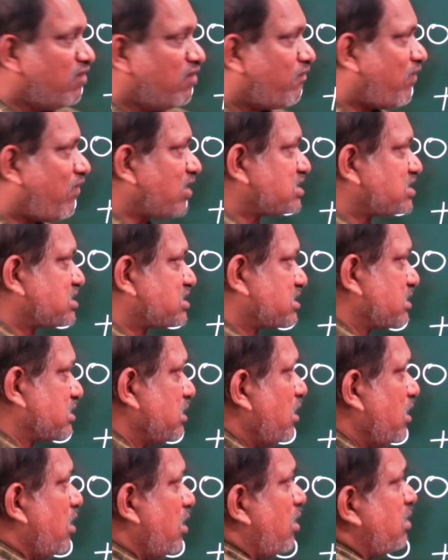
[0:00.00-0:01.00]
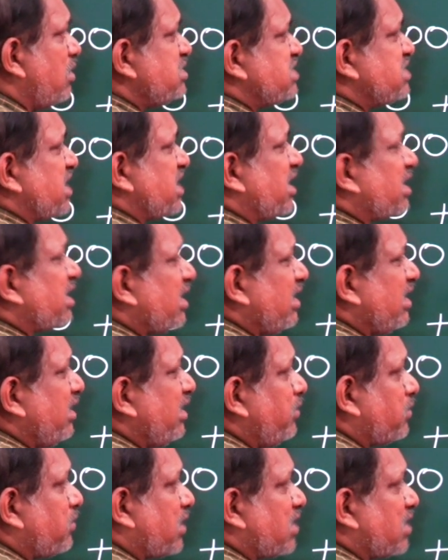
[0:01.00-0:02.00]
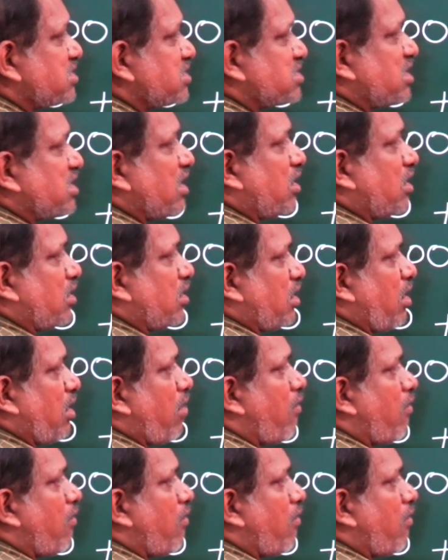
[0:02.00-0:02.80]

first generally you consider